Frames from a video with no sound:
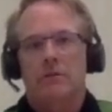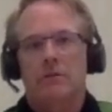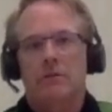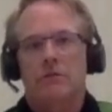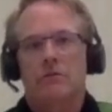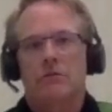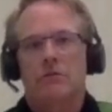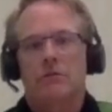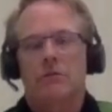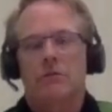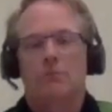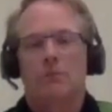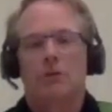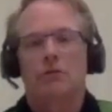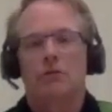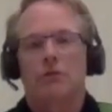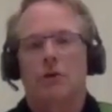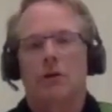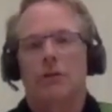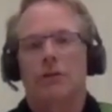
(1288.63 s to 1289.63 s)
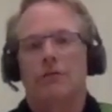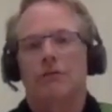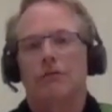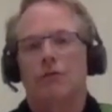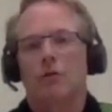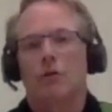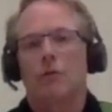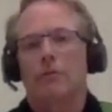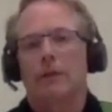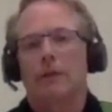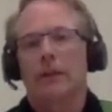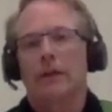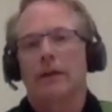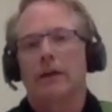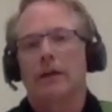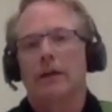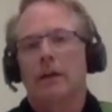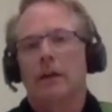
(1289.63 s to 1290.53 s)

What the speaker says: So this builds on the formula